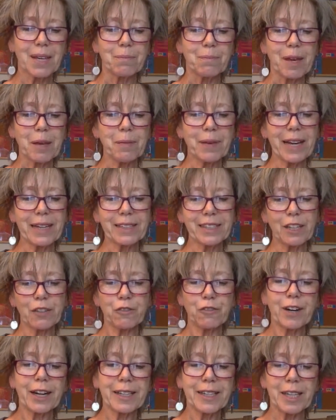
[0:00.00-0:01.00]
Maybe I'd tell
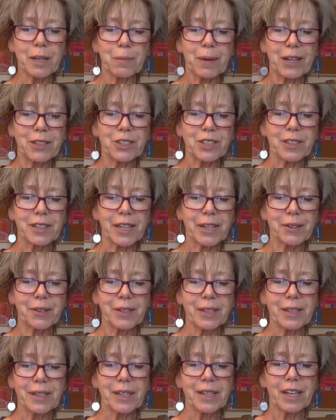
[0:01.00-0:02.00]
Frankie about it, though.
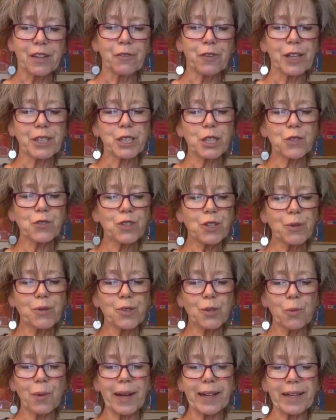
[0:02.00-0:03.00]
In fact, if she
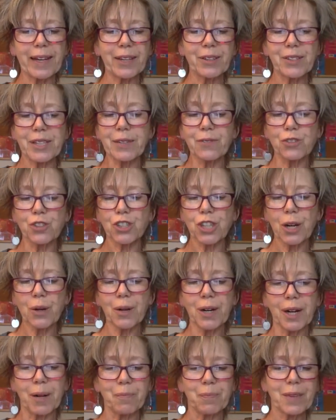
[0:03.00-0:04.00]
was awake, I could even show
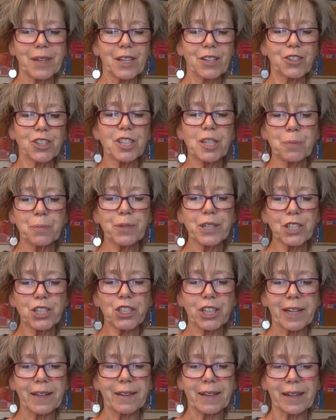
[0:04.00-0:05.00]
her. She'd
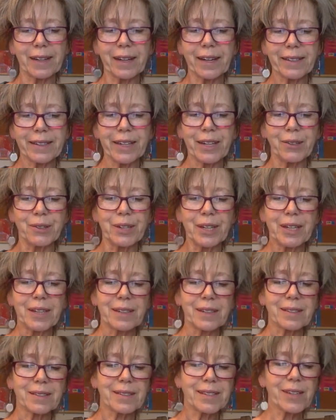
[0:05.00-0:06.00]
appreciate that, I know,
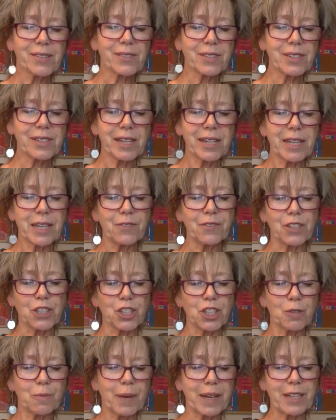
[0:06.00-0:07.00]
because yesterday evening
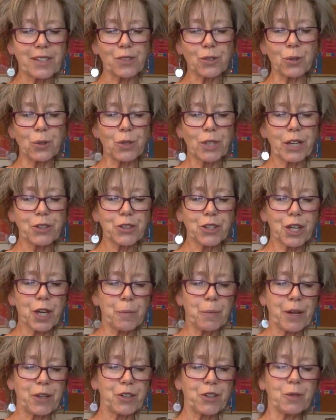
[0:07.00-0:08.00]
she'd made us all go to
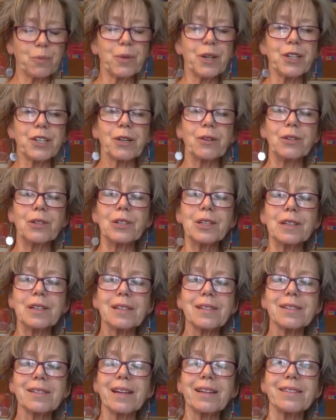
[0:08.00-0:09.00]
her bedroom window and look at
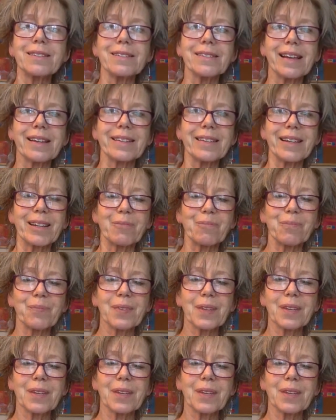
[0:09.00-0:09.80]
the sun setting.